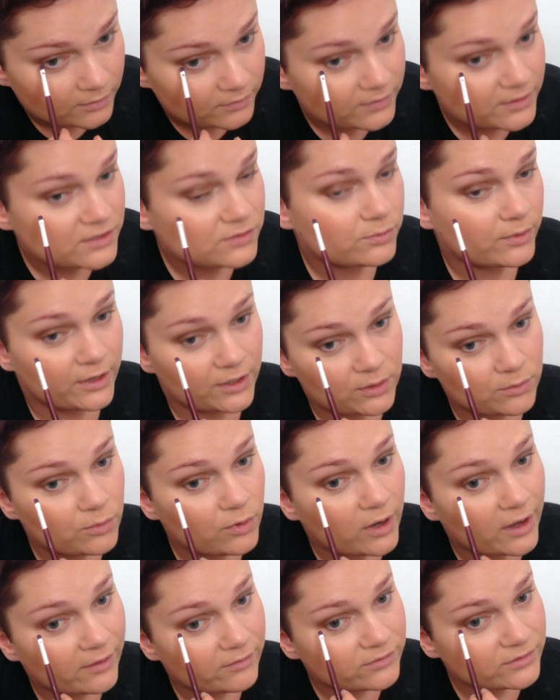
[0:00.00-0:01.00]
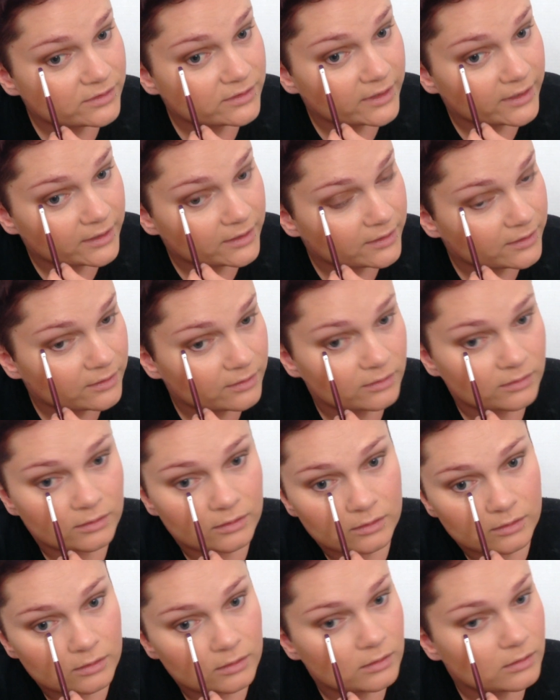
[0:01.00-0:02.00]
This way you won't have just like a
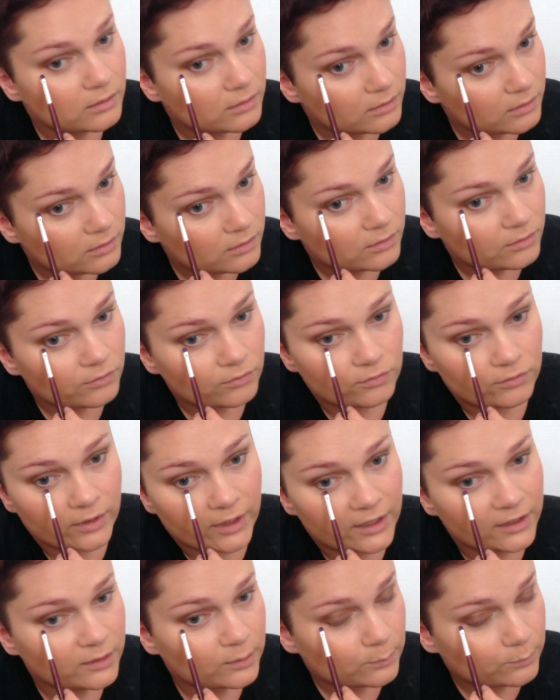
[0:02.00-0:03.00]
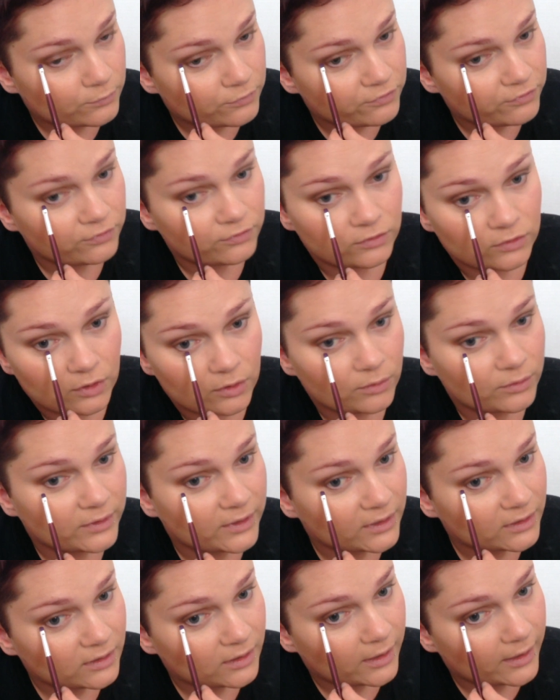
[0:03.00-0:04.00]
random
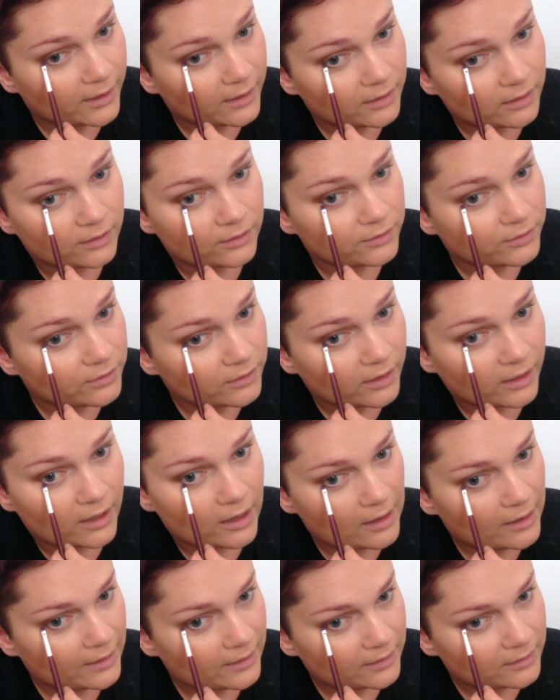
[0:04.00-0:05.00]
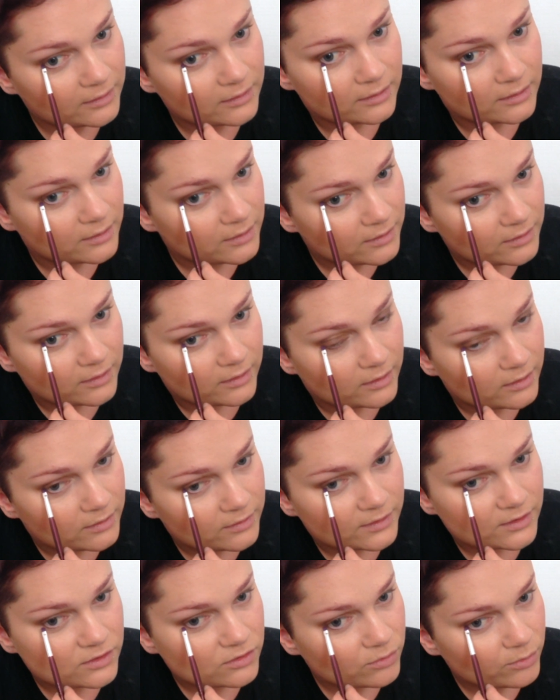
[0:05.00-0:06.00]
floating line under your eye.
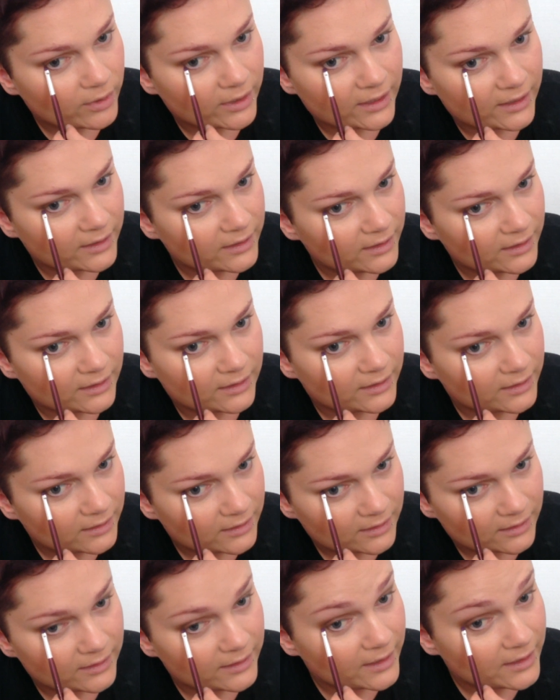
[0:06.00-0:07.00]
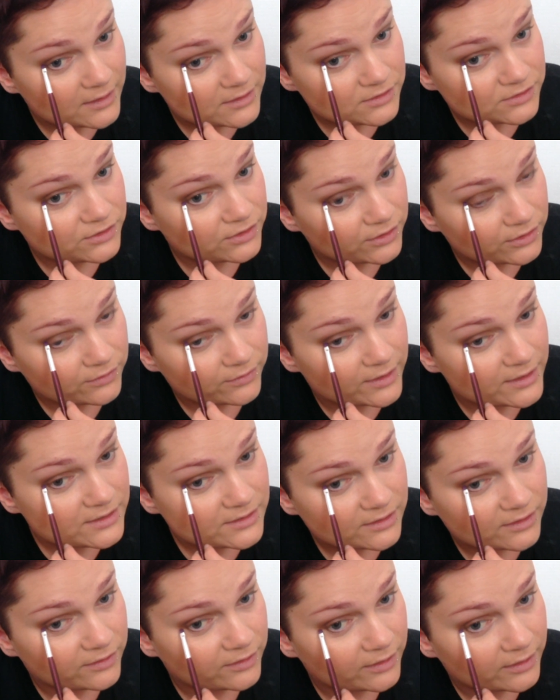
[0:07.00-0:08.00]
This way it connects to the
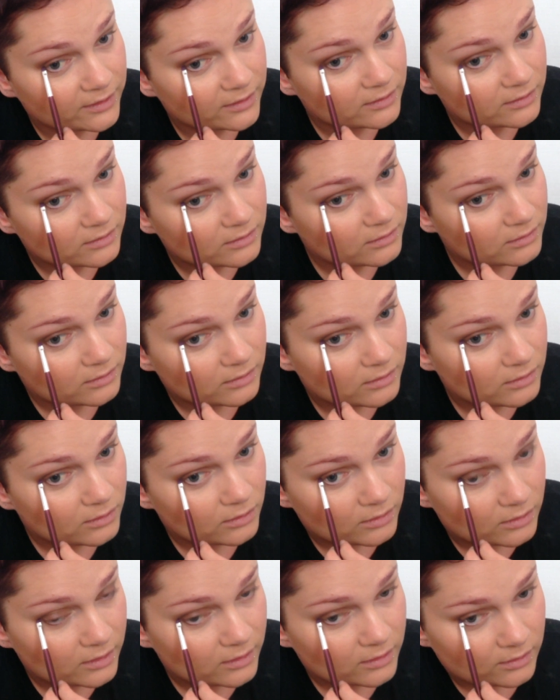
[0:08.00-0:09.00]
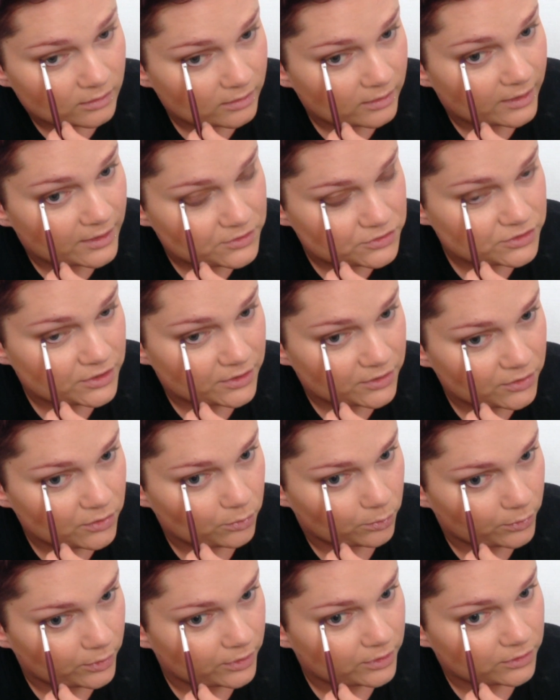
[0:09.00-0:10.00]
rest of the eyeshadow
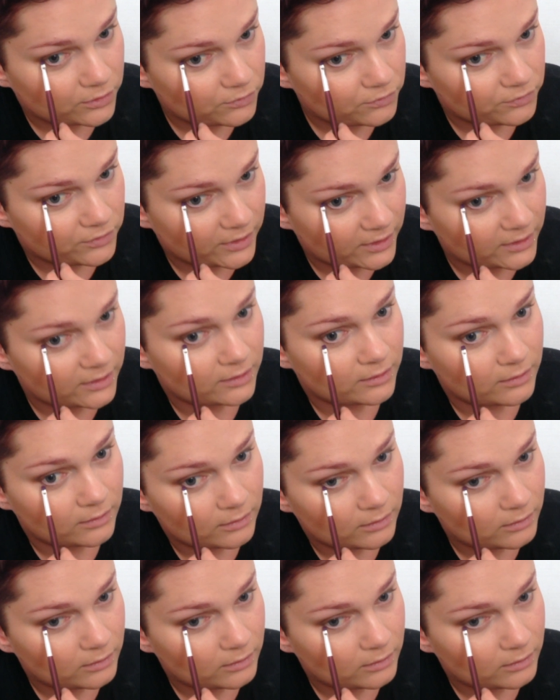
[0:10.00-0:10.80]
work you've done.